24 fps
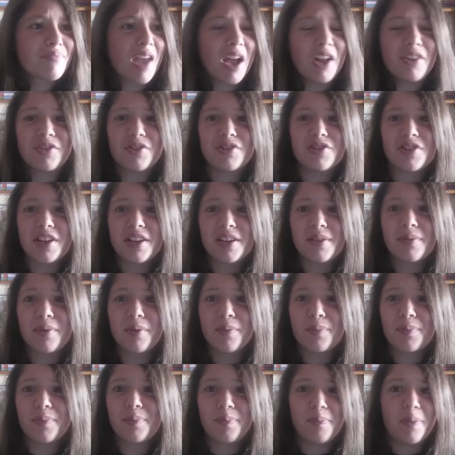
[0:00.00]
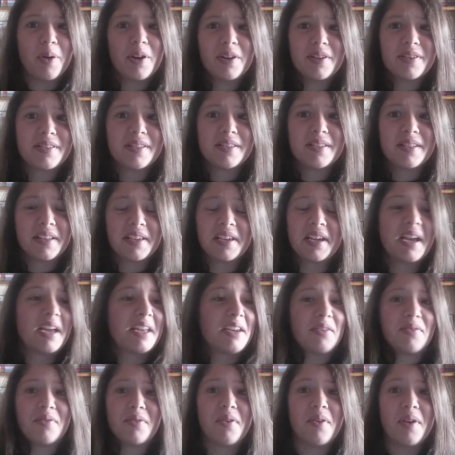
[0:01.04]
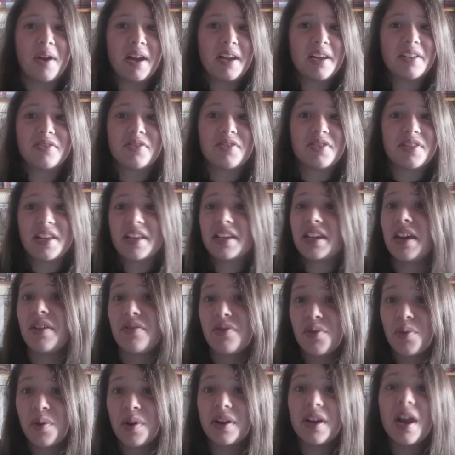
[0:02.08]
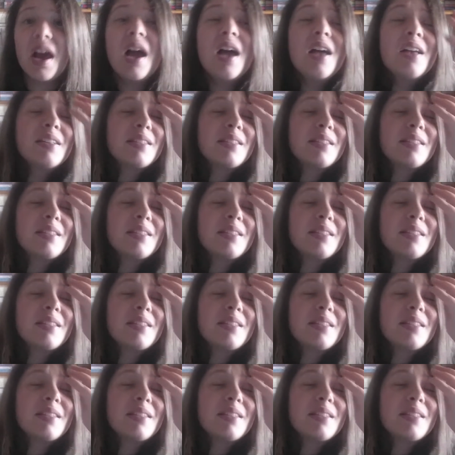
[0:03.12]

understandable person. Like, I don't know, I understand everyone.